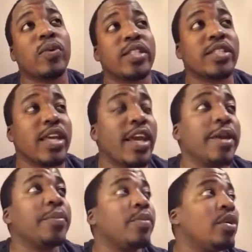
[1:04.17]
with this
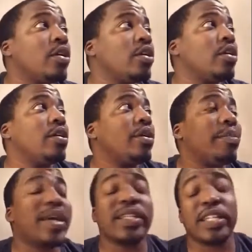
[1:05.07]
game.
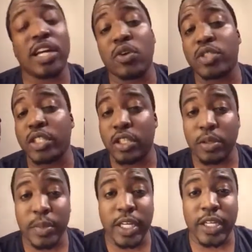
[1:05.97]
Mainly coaching,
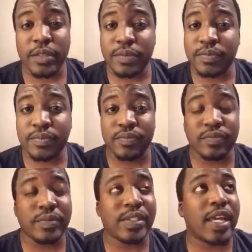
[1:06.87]
though, man.
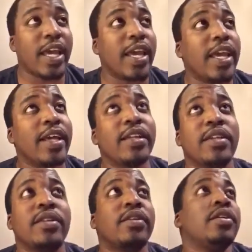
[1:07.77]

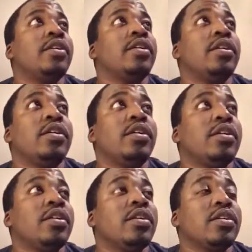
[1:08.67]
And,
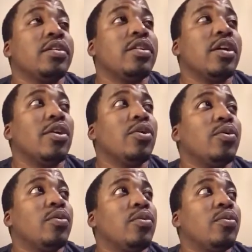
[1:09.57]
you know,